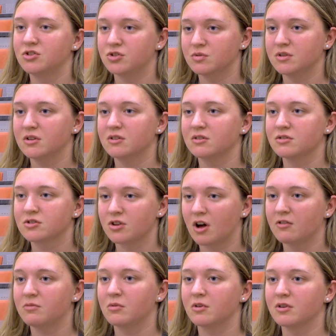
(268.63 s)
juniors,
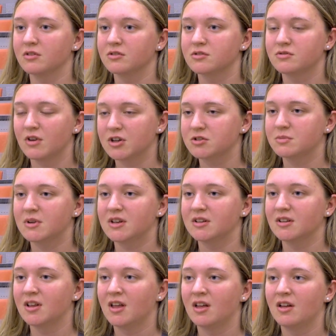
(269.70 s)
sophomores,
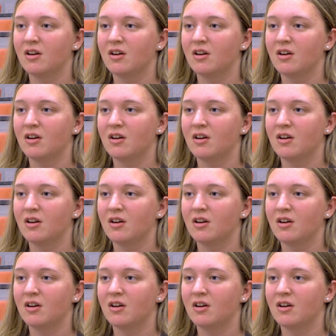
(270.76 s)
freshmen,